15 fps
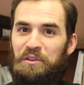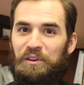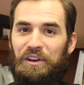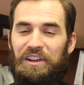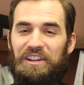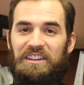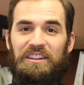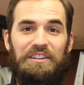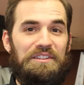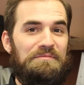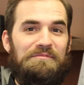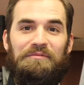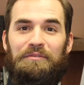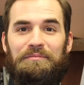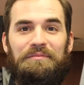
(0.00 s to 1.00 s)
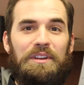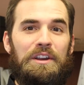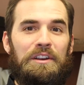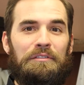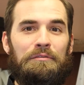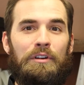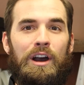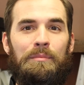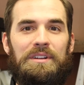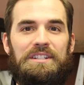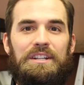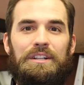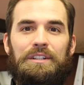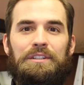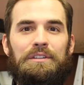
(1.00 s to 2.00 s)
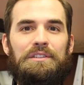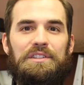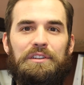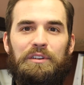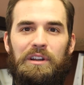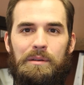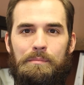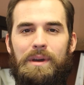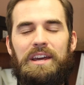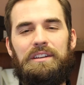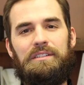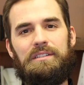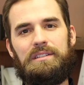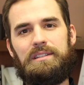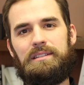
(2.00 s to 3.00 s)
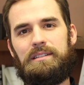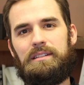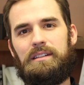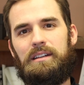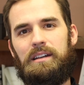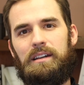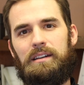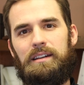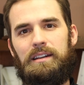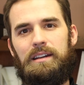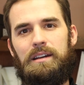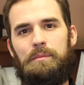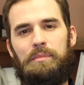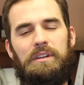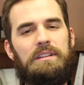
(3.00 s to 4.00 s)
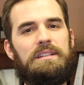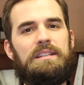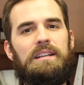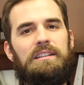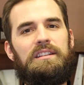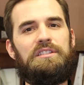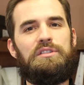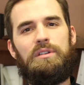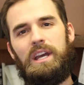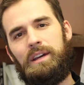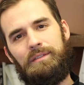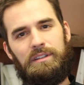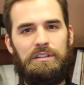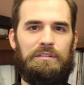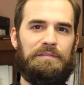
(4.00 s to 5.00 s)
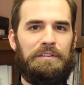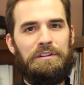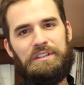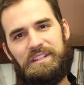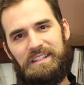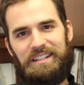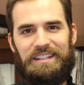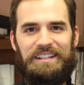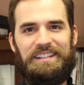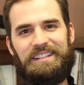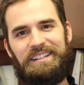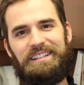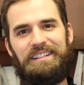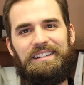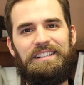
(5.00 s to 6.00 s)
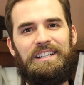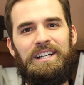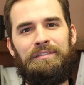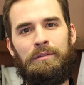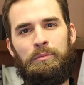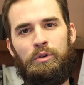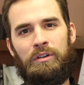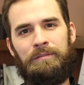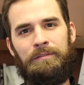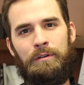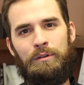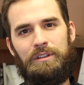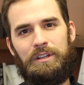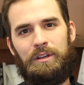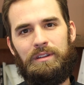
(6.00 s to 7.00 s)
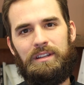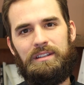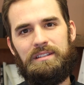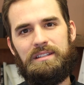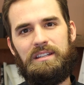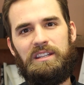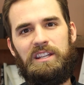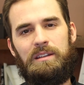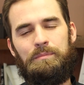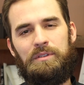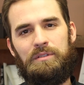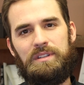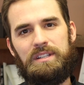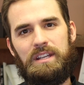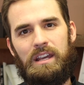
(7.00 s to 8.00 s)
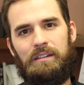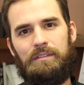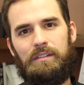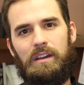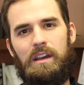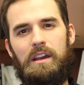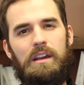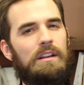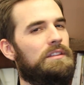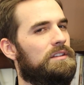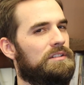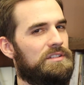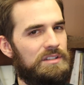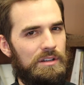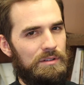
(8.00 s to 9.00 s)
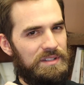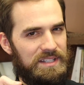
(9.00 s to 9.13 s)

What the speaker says: or in raw materials or in metals, but instead that you have a diversity of a portfolio that is to keep you safe. There's no